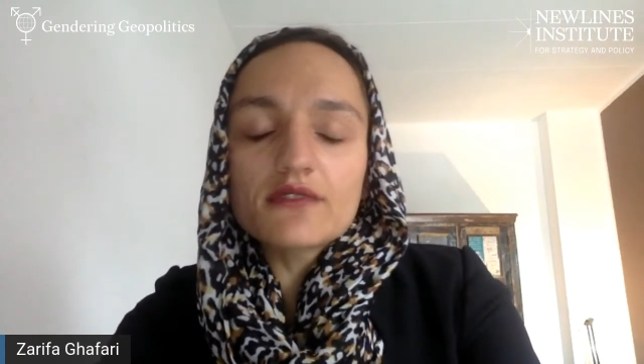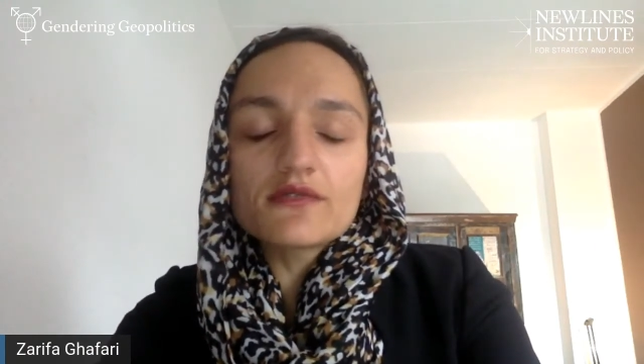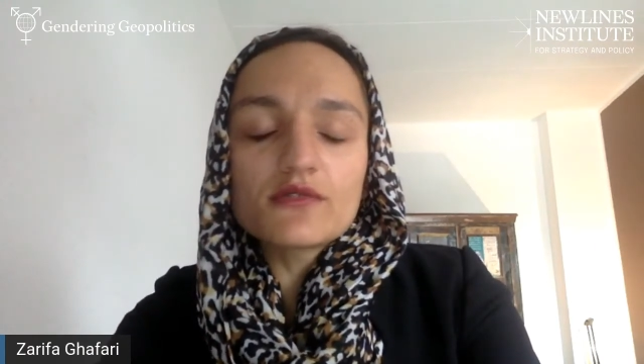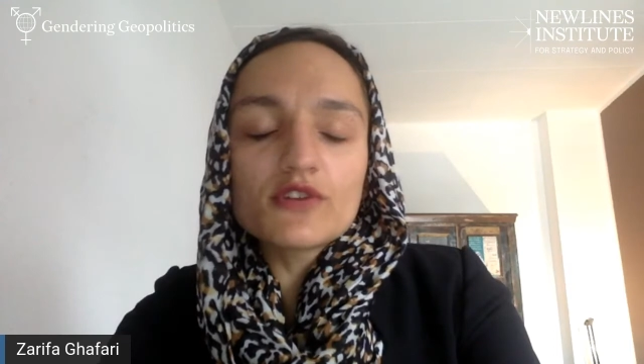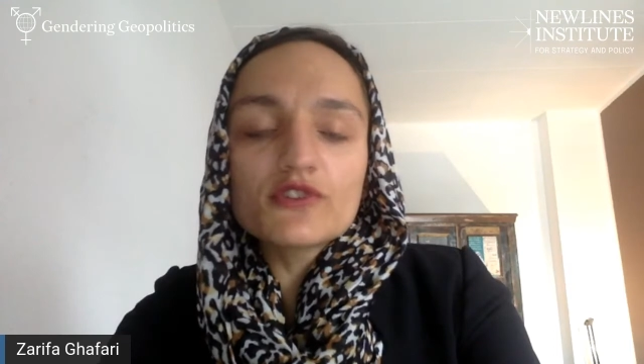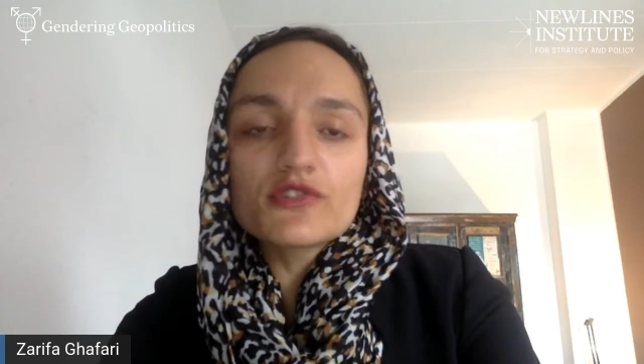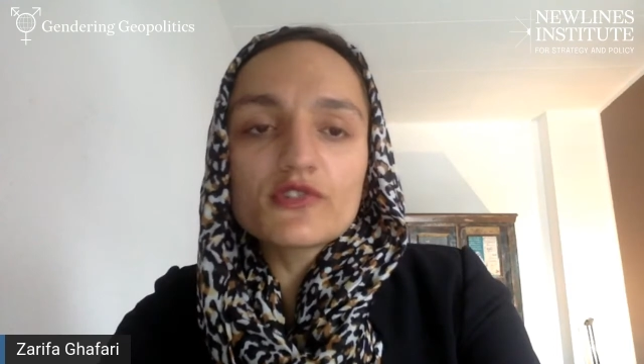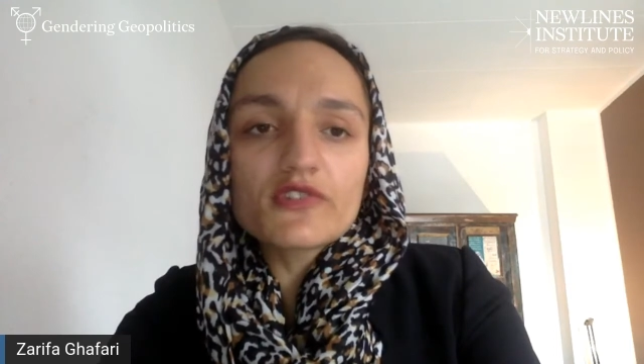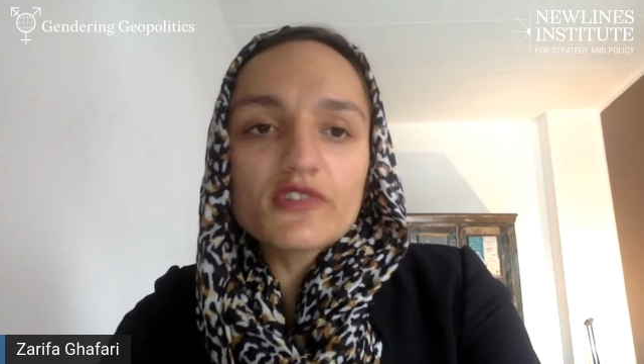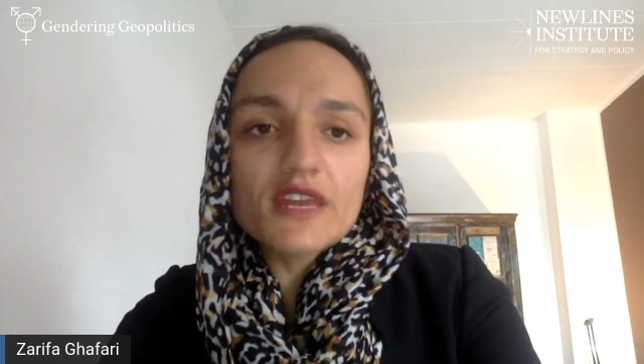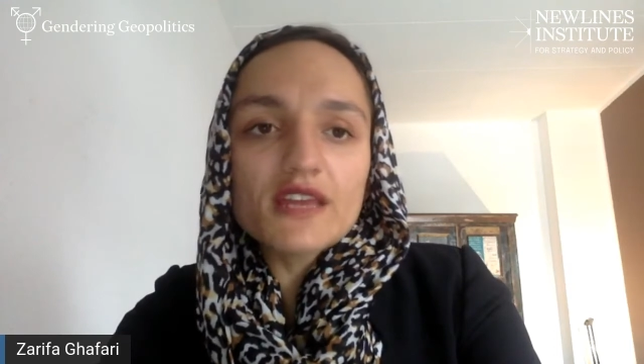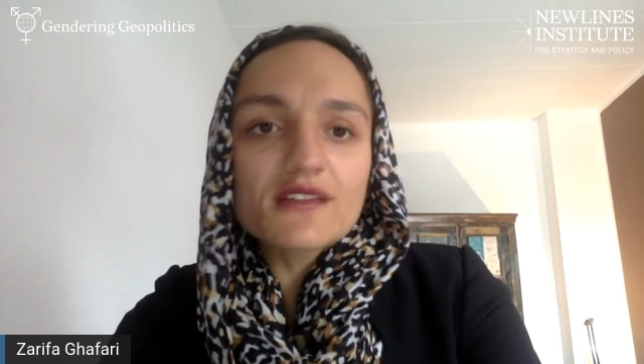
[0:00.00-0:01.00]
want to
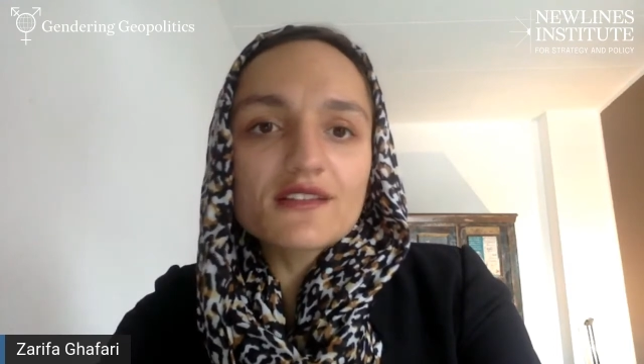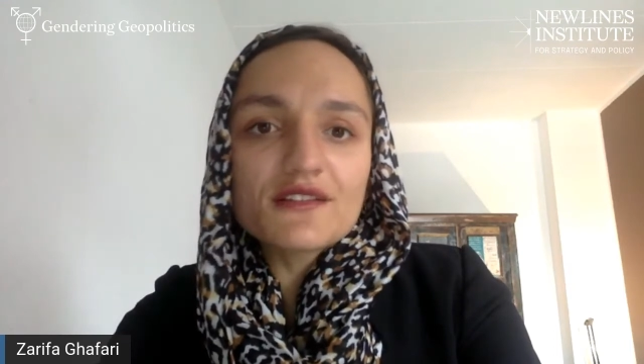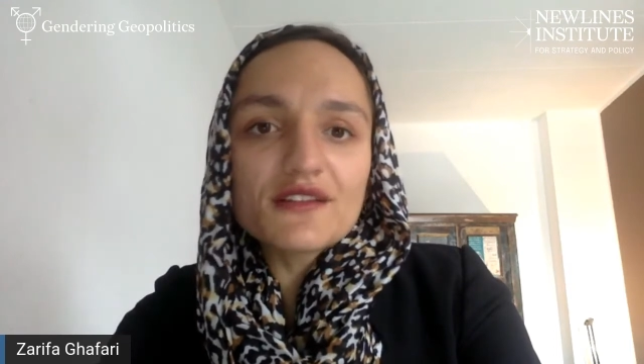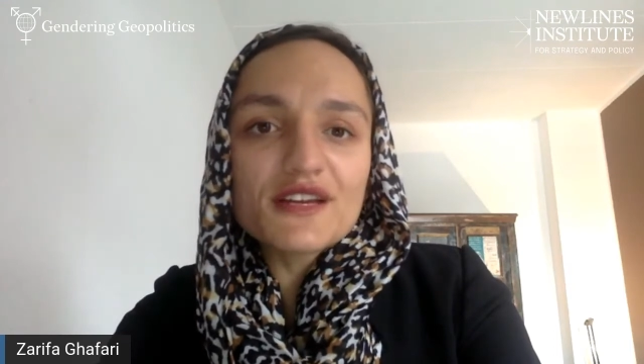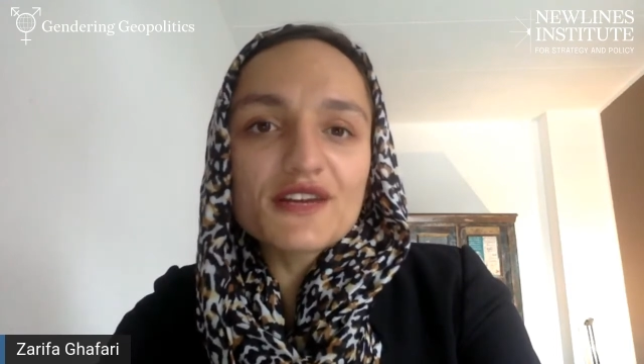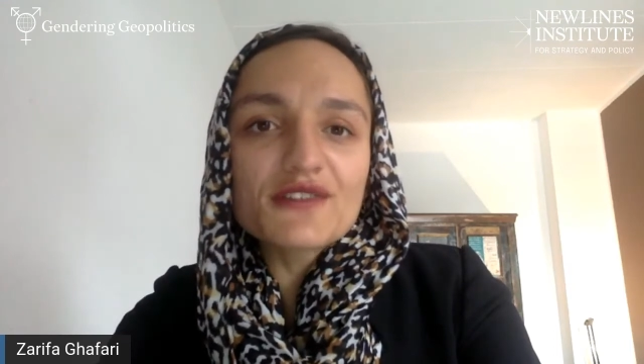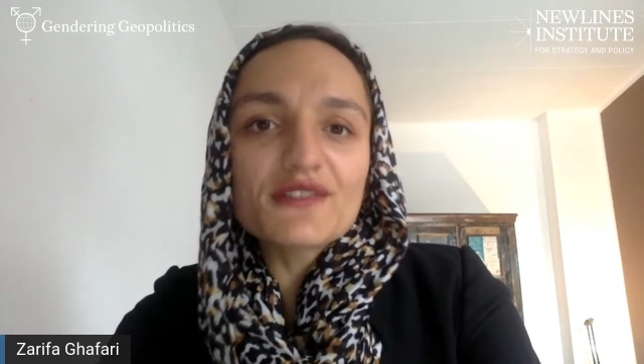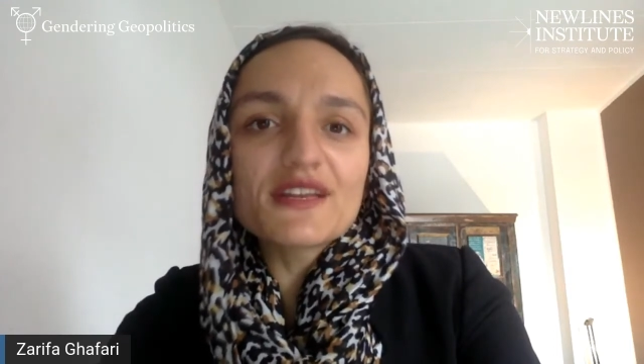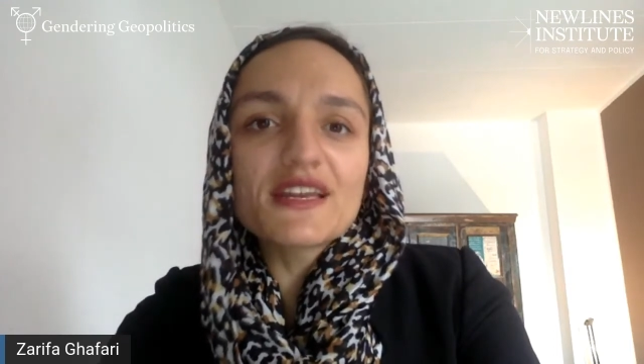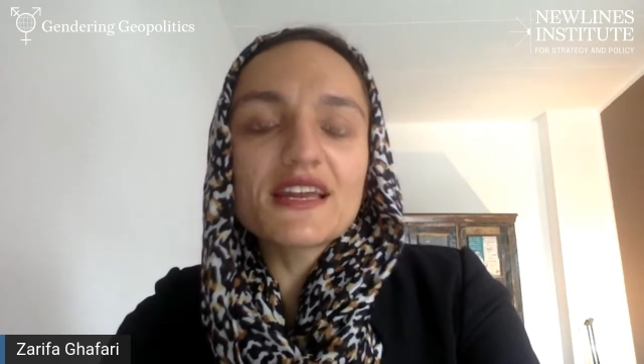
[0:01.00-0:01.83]
say it clearly,